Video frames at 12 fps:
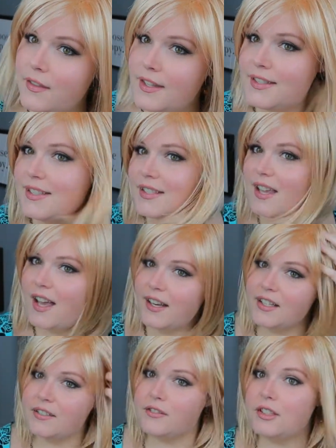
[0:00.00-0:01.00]
This is
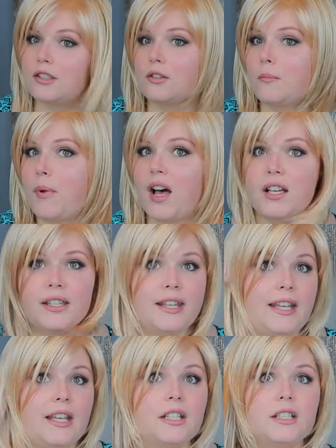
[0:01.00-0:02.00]
kind of a little
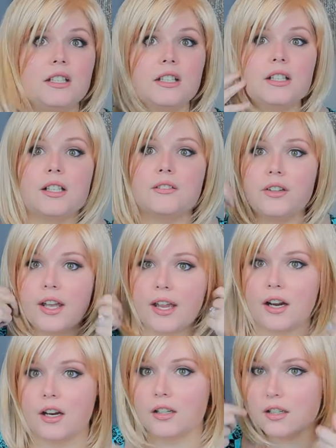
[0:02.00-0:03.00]
punky of a
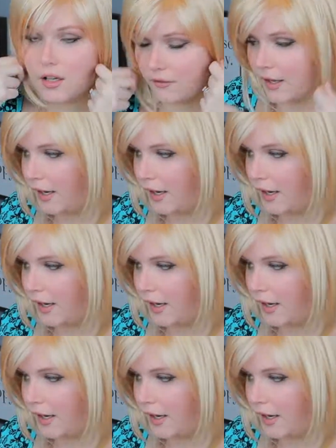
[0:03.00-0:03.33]
hair of a